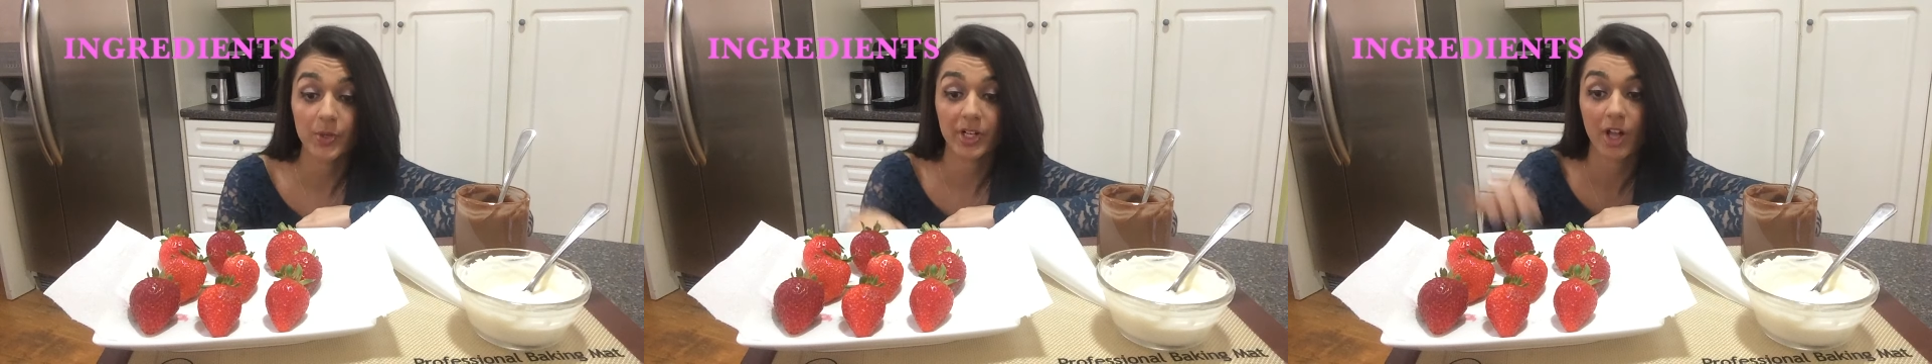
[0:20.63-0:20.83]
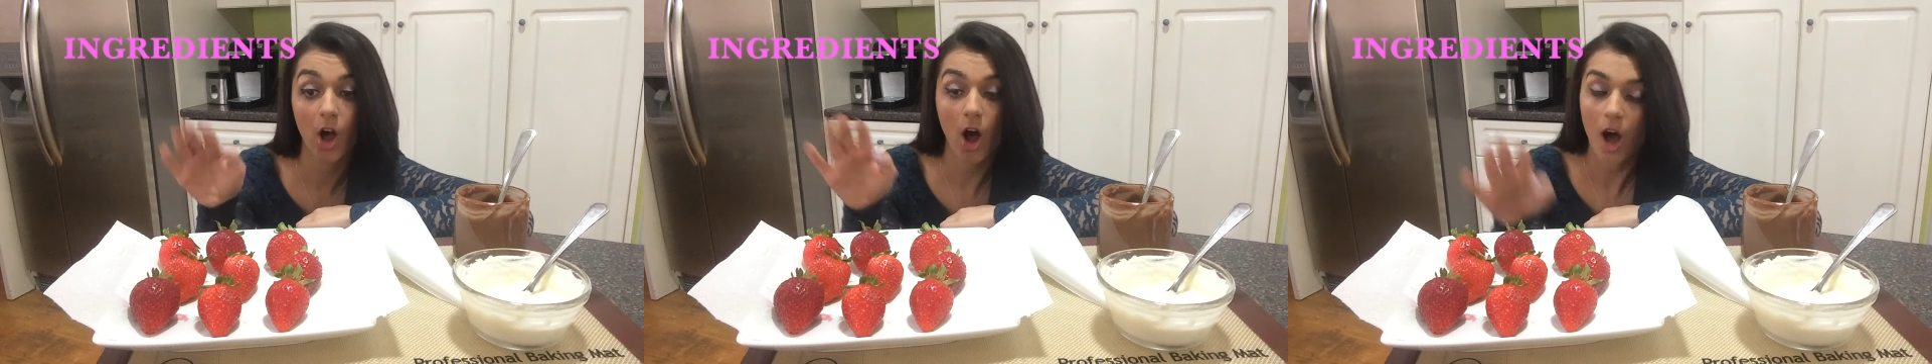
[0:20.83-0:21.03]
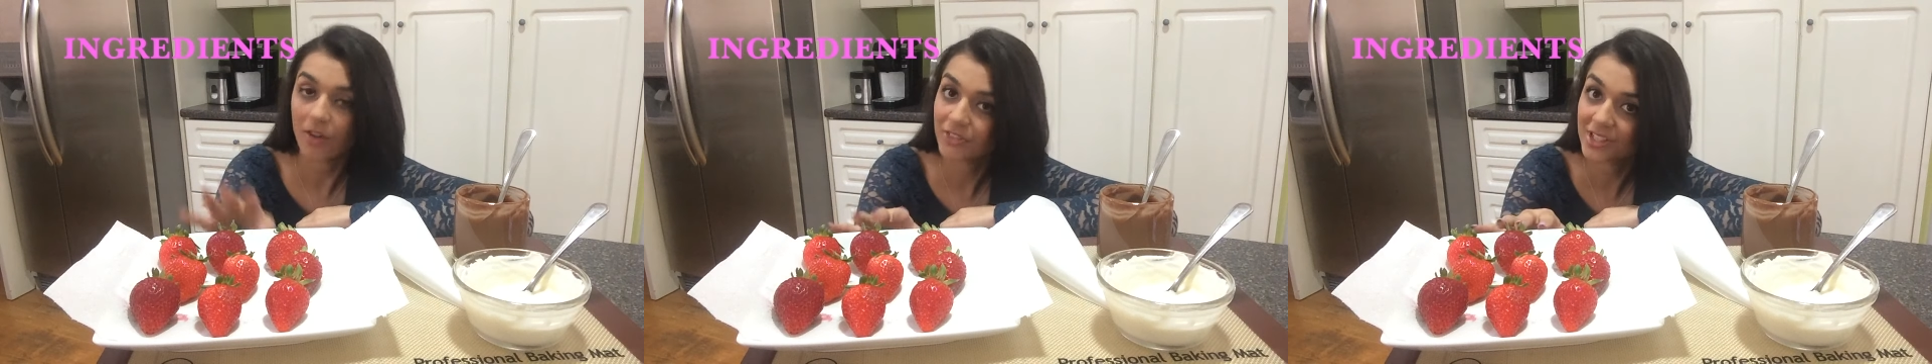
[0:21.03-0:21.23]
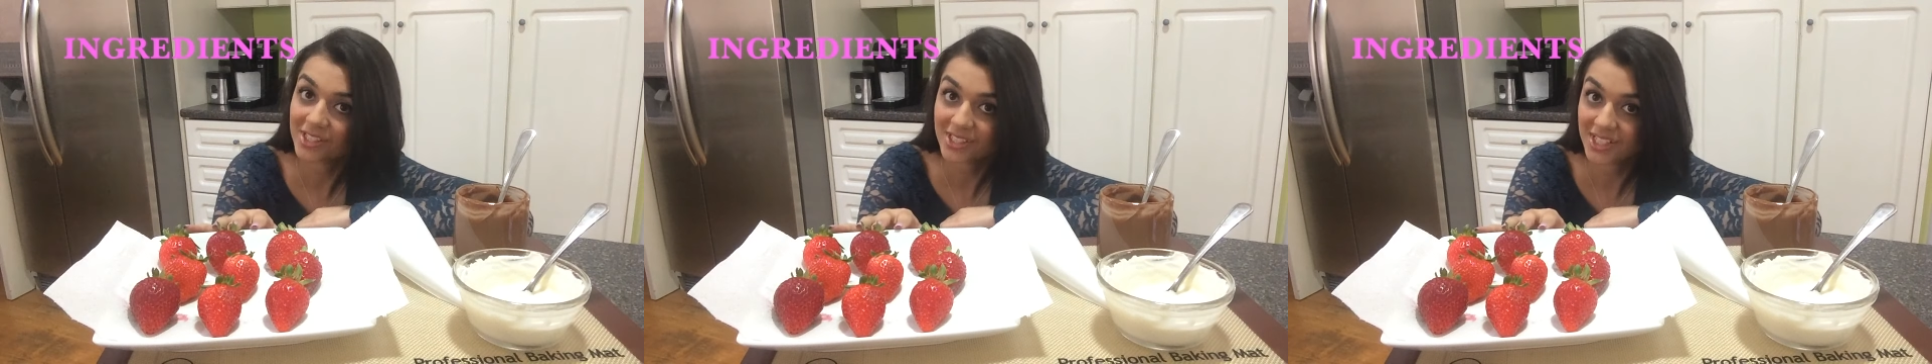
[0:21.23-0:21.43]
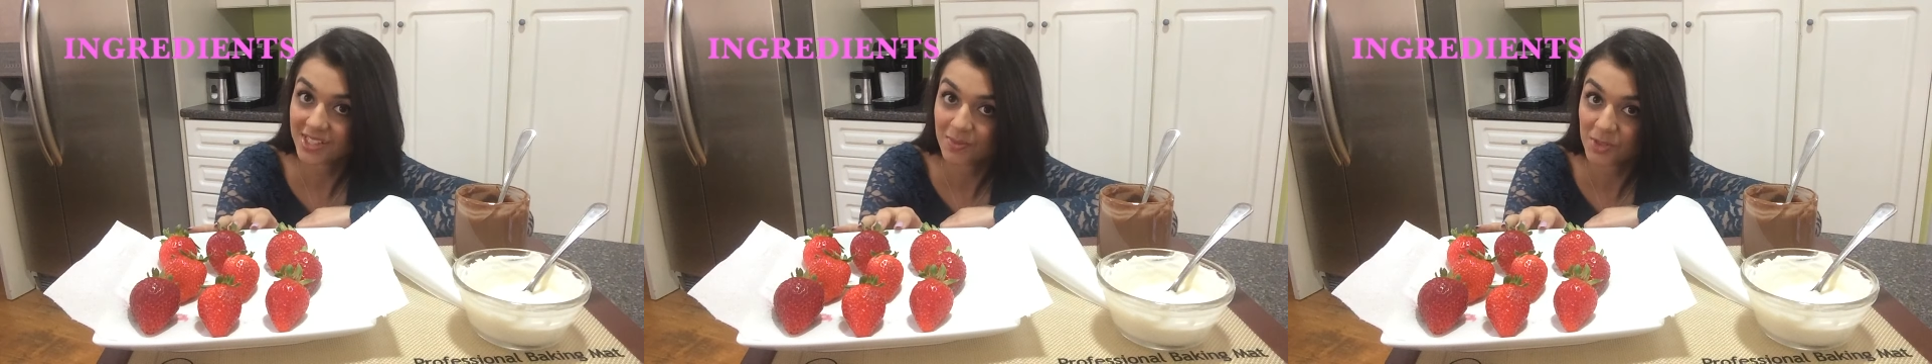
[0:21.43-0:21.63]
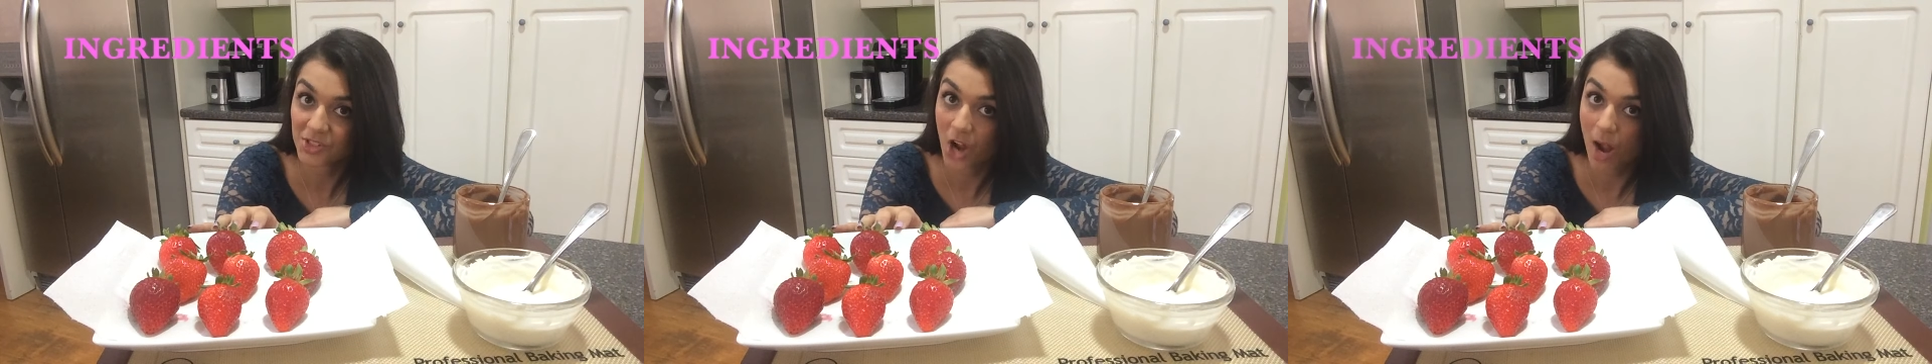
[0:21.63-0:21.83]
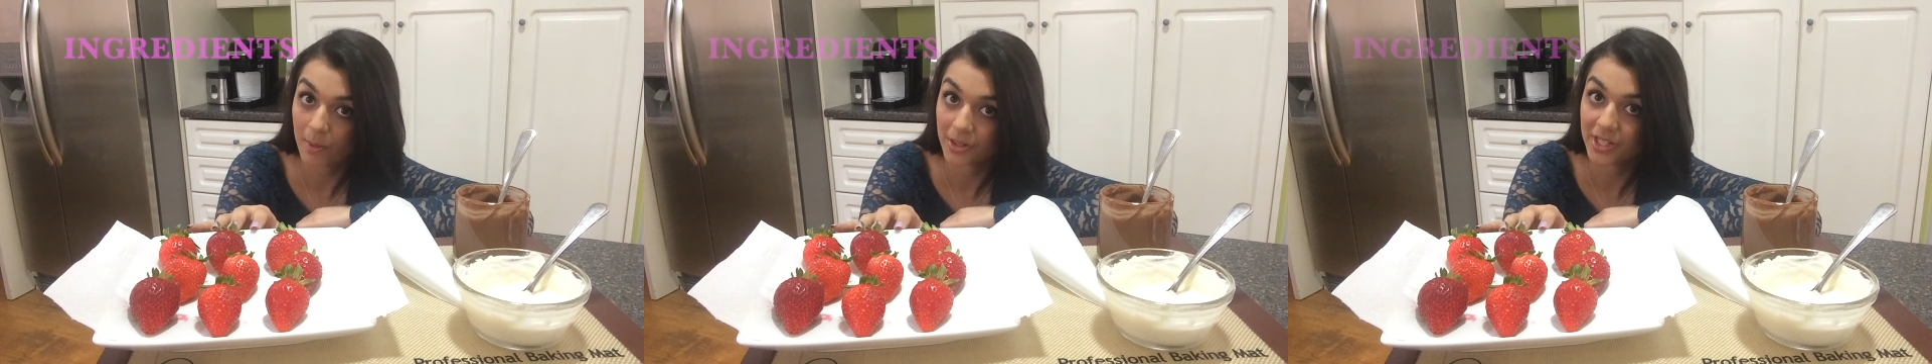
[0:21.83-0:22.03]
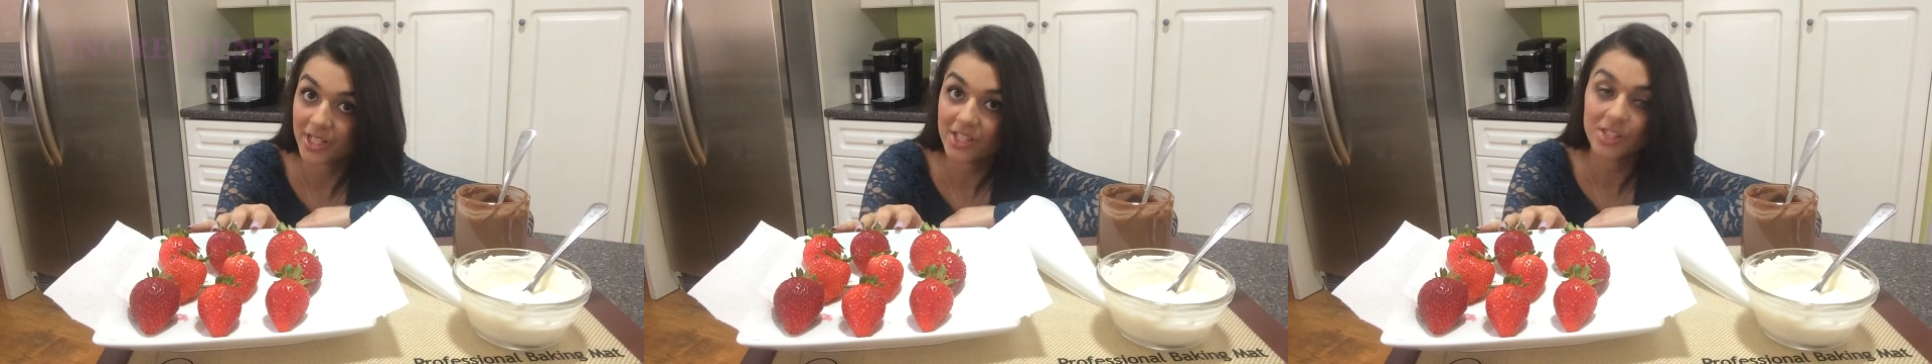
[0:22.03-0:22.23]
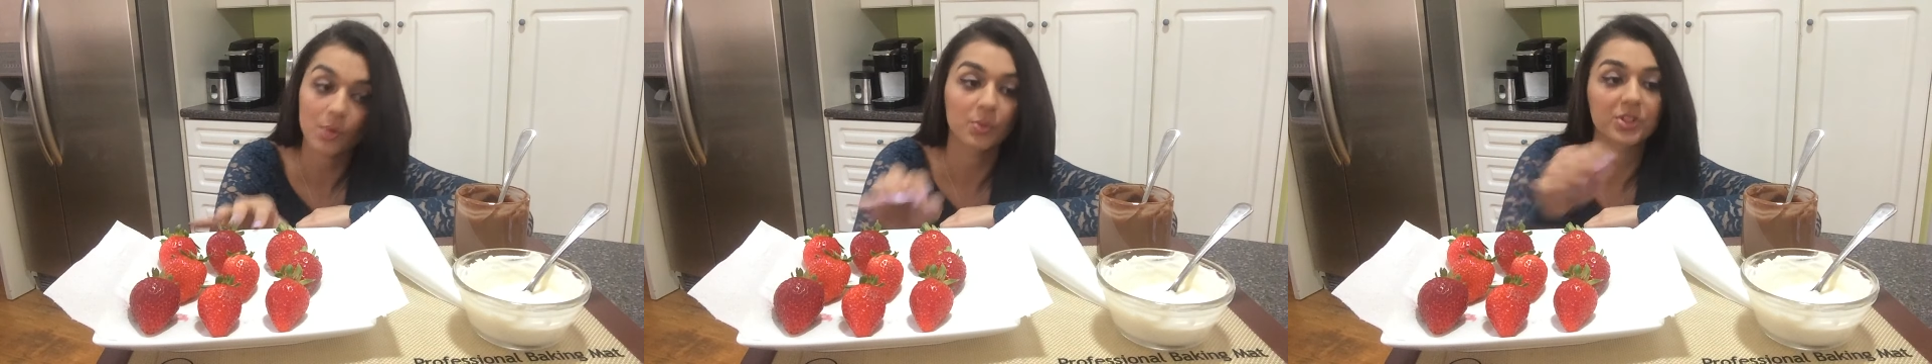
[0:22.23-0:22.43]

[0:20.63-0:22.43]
we're gonna obviously need some strawberries.